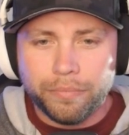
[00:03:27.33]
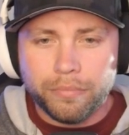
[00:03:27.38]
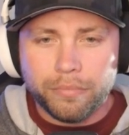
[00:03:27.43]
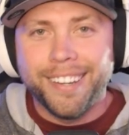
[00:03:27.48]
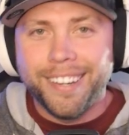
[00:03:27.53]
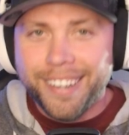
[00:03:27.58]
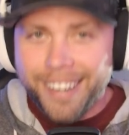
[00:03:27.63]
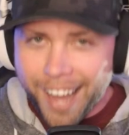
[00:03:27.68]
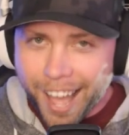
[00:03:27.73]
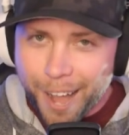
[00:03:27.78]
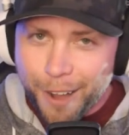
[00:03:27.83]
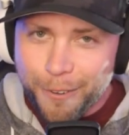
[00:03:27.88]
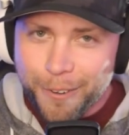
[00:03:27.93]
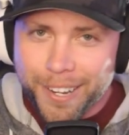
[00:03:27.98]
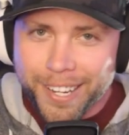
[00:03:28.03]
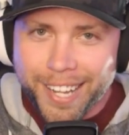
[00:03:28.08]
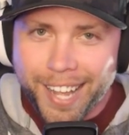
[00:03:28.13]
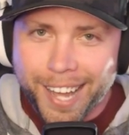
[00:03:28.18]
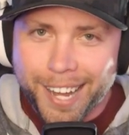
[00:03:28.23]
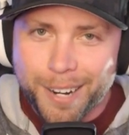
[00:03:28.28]
Now
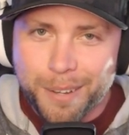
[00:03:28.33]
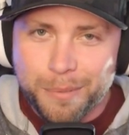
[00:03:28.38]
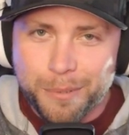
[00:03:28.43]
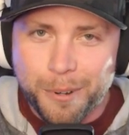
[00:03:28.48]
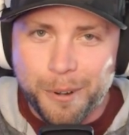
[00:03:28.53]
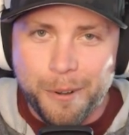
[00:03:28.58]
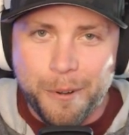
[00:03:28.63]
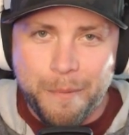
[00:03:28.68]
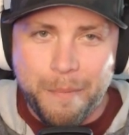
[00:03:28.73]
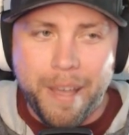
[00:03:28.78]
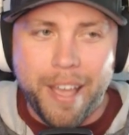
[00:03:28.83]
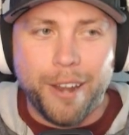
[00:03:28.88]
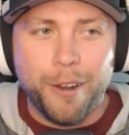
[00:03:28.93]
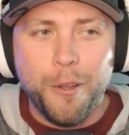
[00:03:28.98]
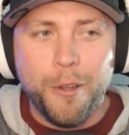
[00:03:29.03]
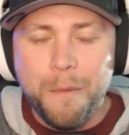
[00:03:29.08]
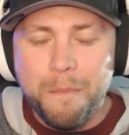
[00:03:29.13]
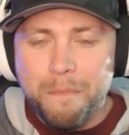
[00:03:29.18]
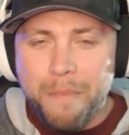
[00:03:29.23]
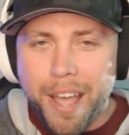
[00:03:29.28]
we got Absorbing Man,
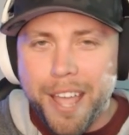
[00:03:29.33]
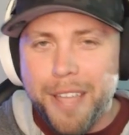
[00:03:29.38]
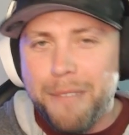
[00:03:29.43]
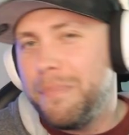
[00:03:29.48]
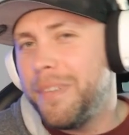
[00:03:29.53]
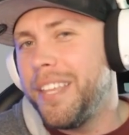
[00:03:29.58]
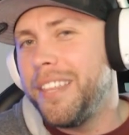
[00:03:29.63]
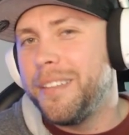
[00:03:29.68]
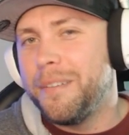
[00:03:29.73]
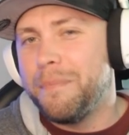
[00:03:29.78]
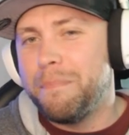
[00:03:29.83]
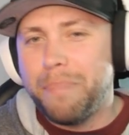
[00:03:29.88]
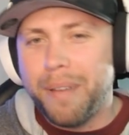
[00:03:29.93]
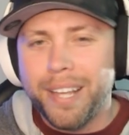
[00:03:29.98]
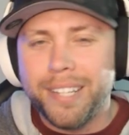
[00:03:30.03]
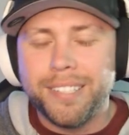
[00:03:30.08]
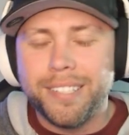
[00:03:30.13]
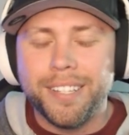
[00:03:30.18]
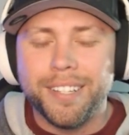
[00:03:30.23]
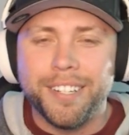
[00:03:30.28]
who may be the
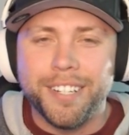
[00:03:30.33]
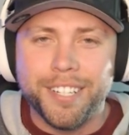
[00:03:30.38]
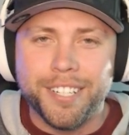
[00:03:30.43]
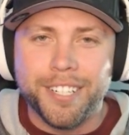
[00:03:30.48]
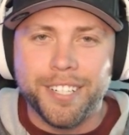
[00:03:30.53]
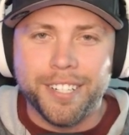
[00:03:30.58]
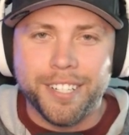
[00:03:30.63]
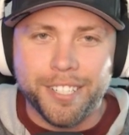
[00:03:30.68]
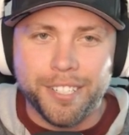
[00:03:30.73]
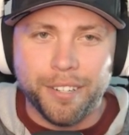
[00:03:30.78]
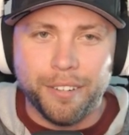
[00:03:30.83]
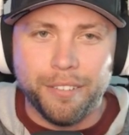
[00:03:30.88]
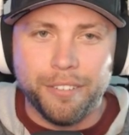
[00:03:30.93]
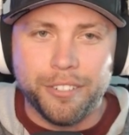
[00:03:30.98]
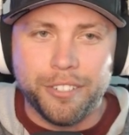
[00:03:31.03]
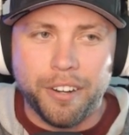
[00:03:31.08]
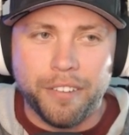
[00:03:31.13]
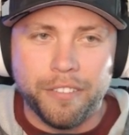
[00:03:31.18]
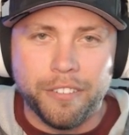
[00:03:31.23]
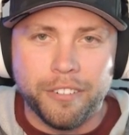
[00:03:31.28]
best addition to Silver
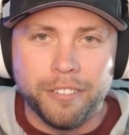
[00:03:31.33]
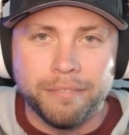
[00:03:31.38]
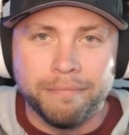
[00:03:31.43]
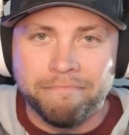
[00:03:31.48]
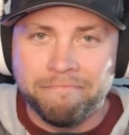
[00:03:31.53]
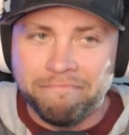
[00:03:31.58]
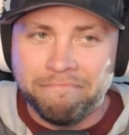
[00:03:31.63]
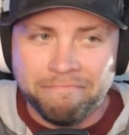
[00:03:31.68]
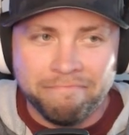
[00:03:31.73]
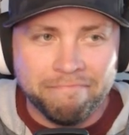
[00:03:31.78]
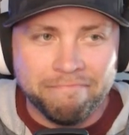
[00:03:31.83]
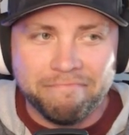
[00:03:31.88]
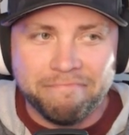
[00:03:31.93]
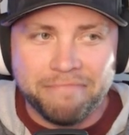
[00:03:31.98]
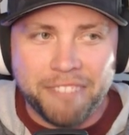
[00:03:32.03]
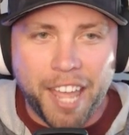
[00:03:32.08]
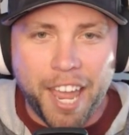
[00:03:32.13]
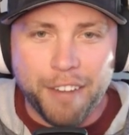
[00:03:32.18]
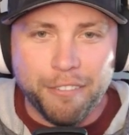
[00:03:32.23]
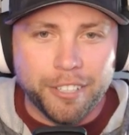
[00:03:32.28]
Surfer
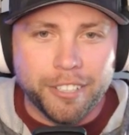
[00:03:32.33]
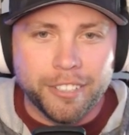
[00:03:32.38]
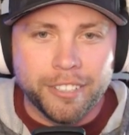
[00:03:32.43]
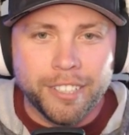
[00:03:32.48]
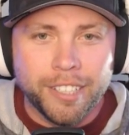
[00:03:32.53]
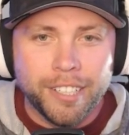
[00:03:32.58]
ever.